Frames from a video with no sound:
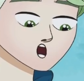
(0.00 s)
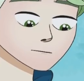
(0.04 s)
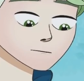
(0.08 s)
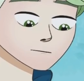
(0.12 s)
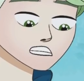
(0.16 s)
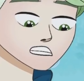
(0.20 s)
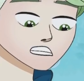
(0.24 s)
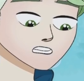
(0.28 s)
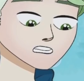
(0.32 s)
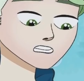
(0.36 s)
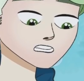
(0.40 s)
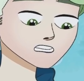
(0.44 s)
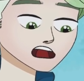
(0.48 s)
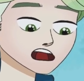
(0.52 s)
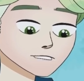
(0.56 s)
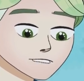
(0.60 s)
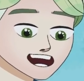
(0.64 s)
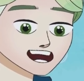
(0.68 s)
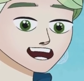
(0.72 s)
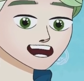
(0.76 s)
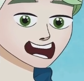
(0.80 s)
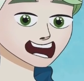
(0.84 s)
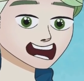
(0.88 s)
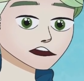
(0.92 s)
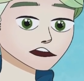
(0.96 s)
do not spare
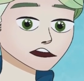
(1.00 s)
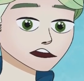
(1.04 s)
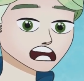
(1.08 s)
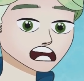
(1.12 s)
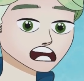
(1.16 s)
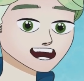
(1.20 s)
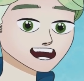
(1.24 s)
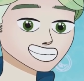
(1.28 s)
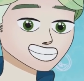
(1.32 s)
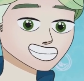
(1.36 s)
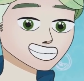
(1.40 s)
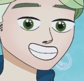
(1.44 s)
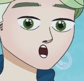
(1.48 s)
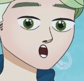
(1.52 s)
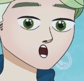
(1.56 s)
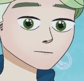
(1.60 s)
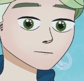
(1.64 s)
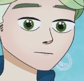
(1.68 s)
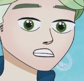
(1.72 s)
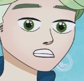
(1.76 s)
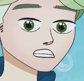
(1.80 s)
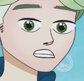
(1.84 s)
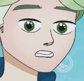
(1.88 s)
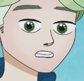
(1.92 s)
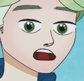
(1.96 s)
likes, and
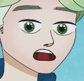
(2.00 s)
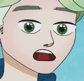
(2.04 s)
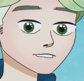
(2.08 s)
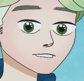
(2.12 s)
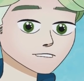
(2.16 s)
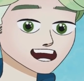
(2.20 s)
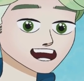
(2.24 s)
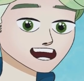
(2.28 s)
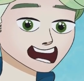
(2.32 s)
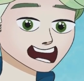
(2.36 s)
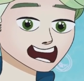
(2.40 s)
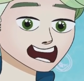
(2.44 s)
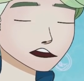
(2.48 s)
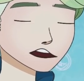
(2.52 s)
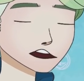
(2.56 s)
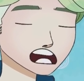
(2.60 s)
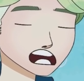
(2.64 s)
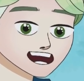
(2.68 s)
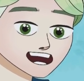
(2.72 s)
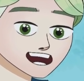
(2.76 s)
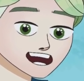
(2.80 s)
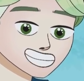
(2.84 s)
subscribe to the channel.